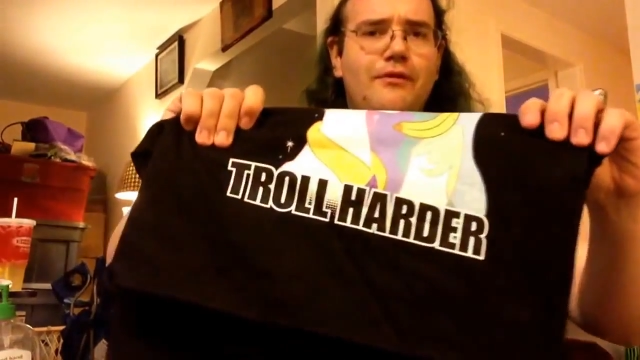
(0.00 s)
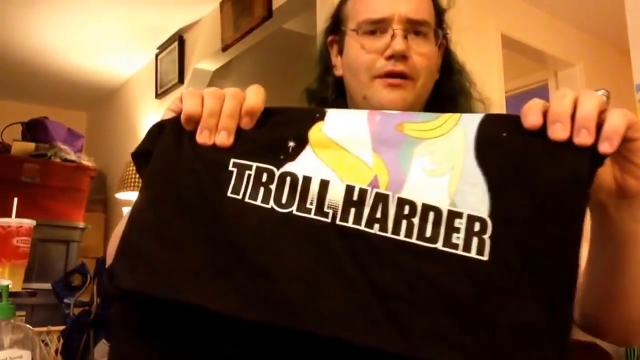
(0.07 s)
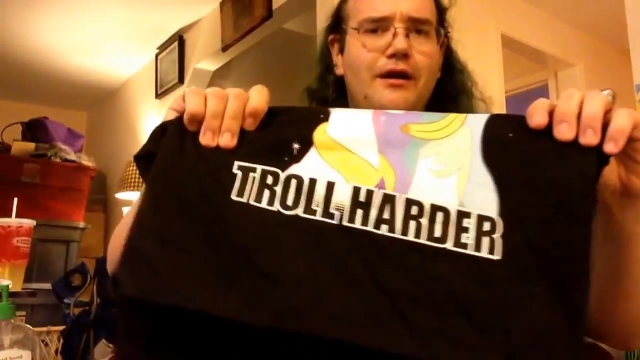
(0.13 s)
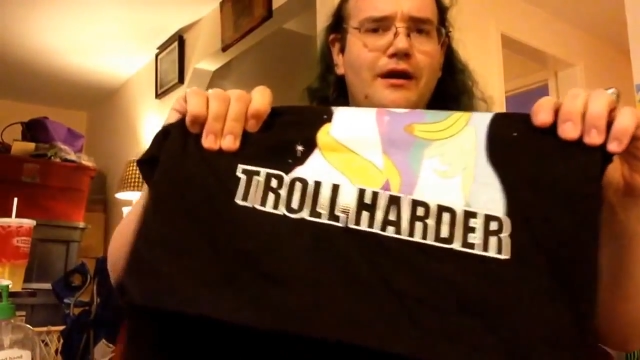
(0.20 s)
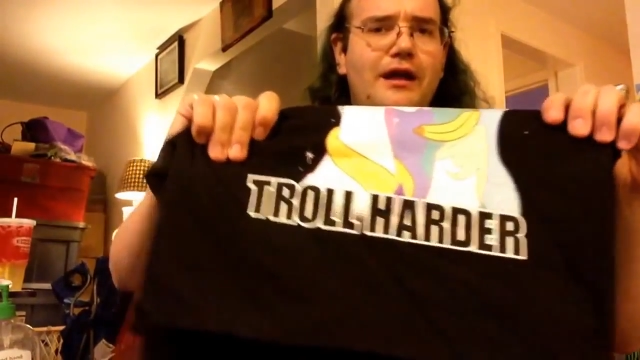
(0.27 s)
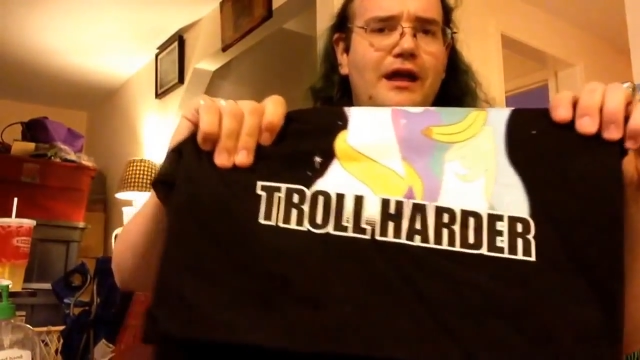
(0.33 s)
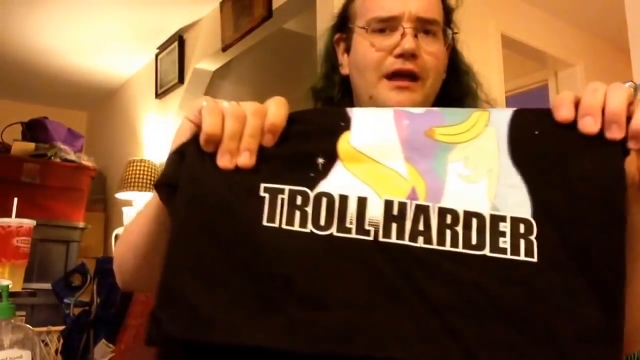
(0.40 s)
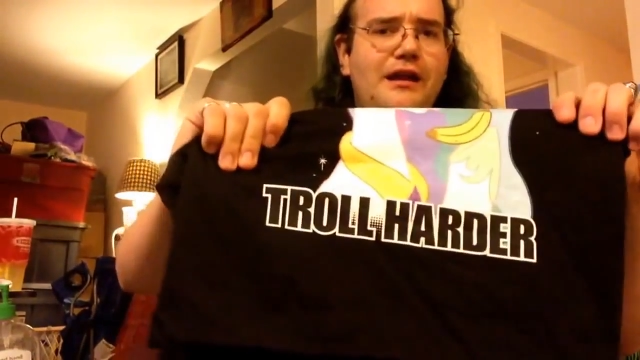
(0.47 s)

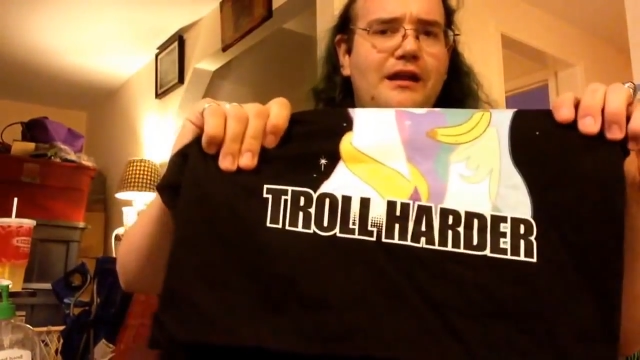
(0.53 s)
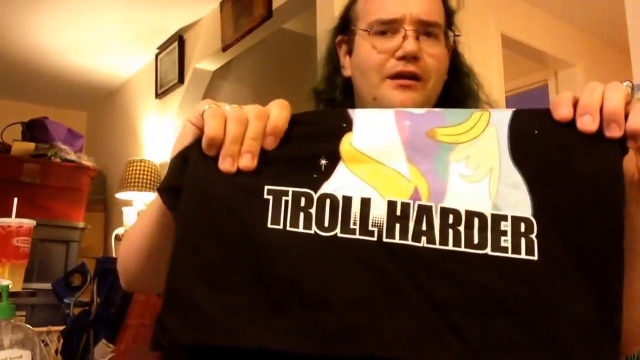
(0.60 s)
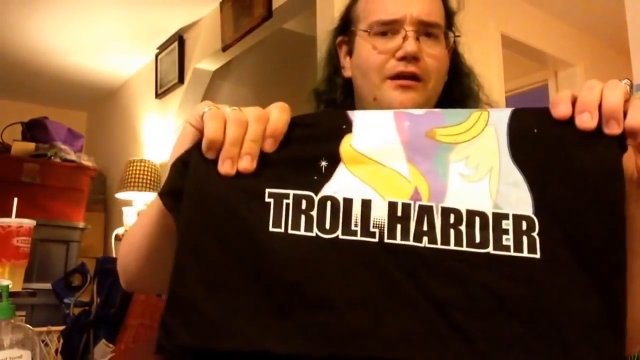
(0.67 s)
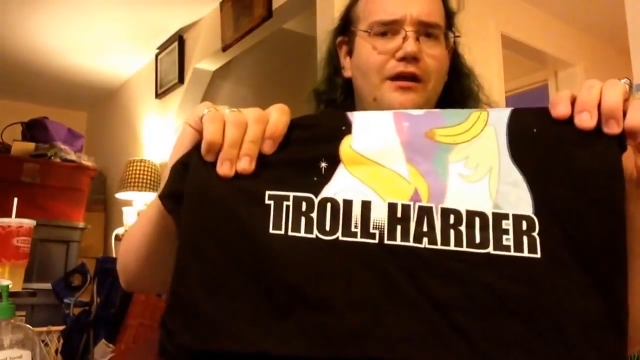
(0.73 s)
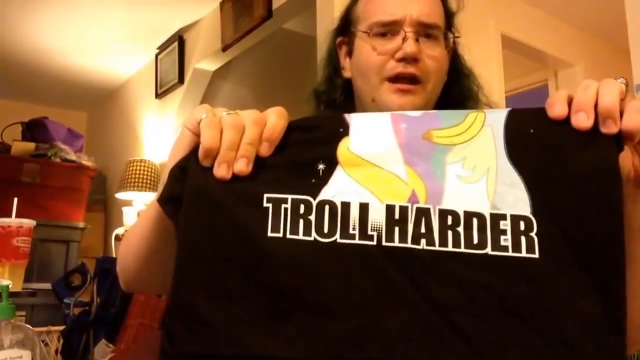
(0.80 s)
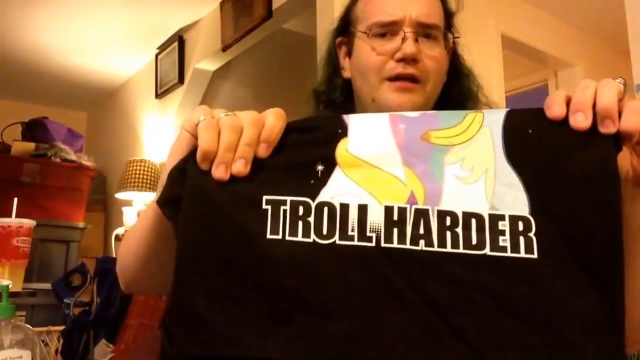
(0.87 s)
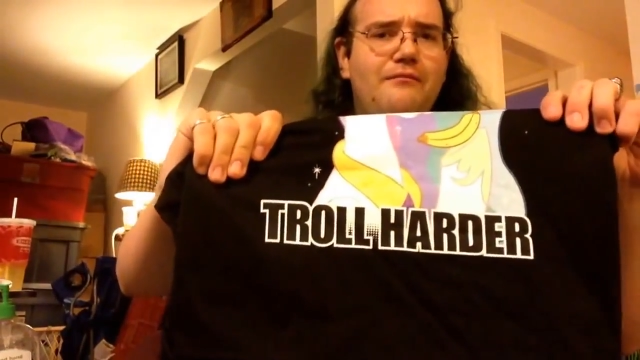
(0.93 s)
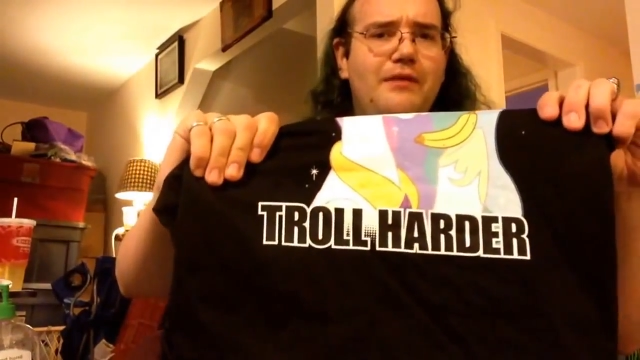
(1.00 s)
I hate
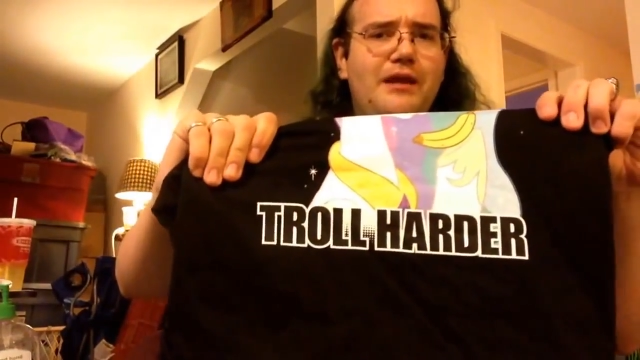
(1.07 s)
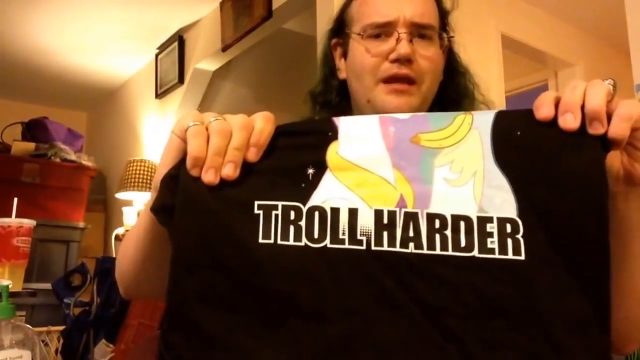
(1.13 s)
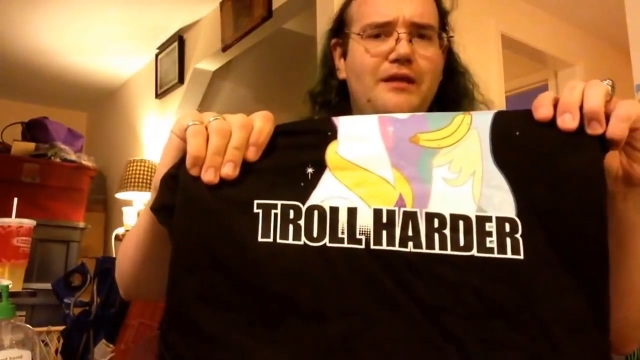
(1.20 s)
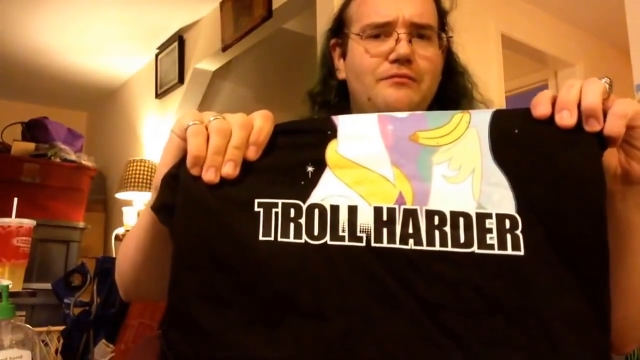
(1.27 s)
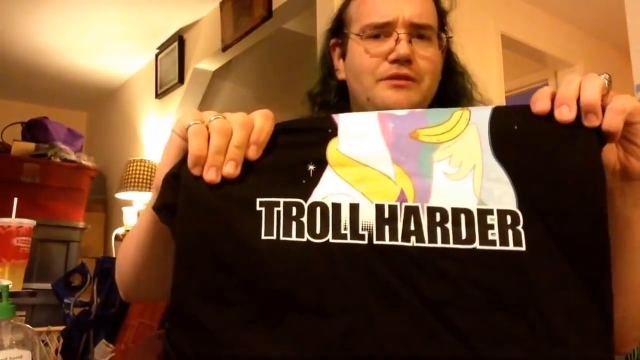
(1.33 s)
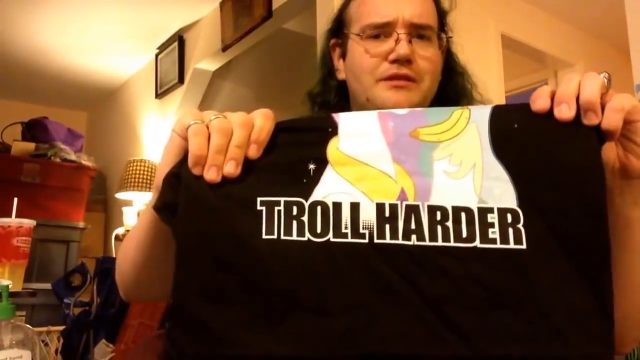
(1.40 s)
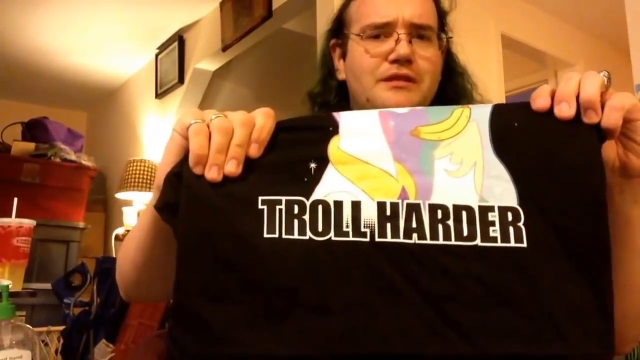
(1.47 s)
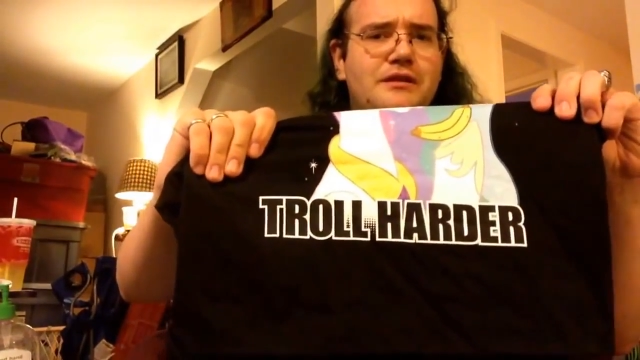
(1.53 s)
internet
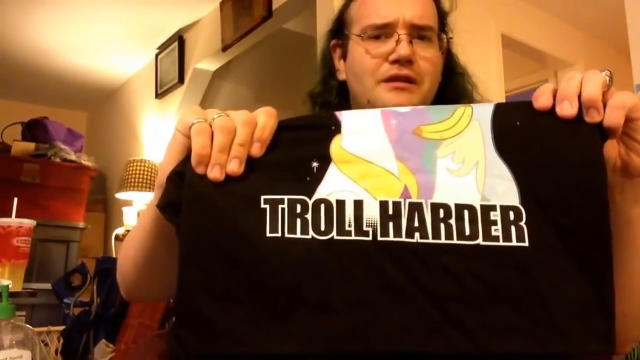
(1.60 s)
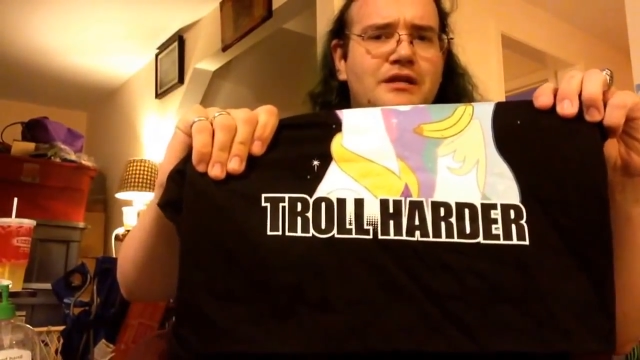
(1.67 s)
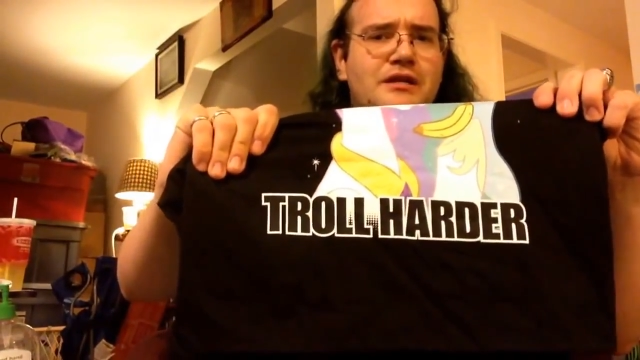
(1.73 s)
memes